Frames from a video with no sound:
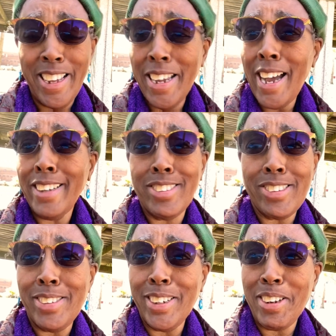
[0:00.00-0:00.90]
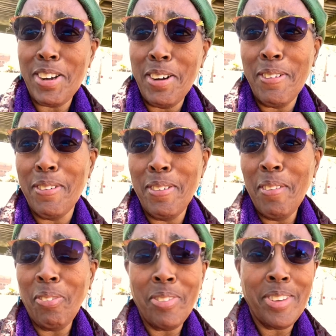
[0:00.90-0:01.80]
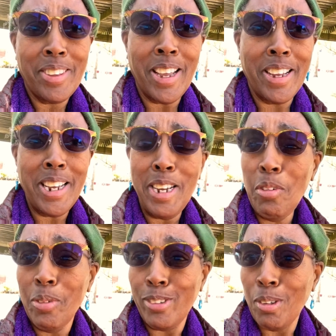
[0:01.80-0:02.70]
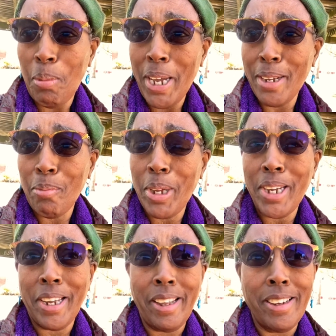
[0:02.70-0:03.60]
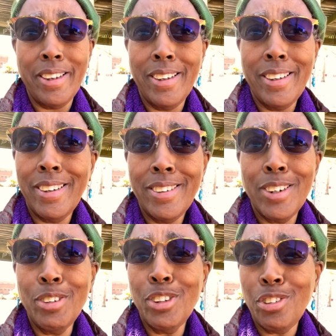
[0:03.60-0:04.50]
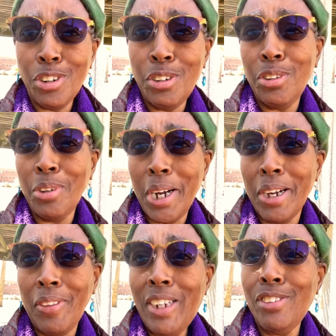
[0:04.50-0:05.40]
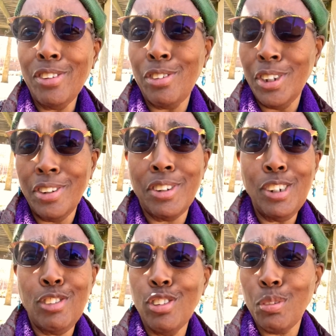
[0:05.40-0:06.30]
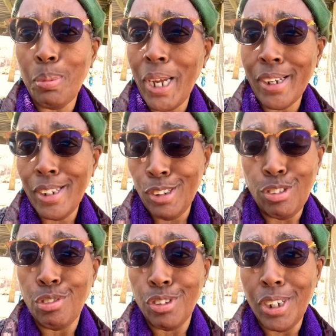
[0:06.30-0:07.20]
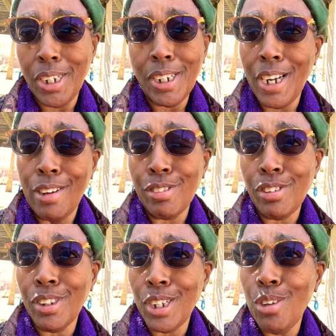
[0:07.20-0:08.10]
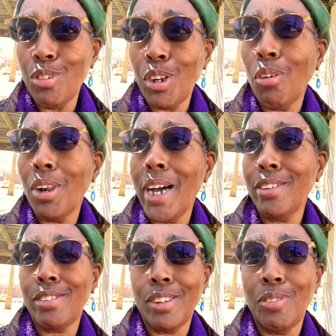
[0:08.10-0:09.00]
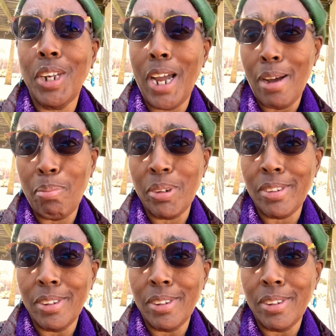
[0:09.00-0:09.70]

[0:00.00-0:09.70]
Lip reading: I just didn't know that he was a black man. Go to show you how they just didn't teach us black history in Galveston, even though lots of it happened.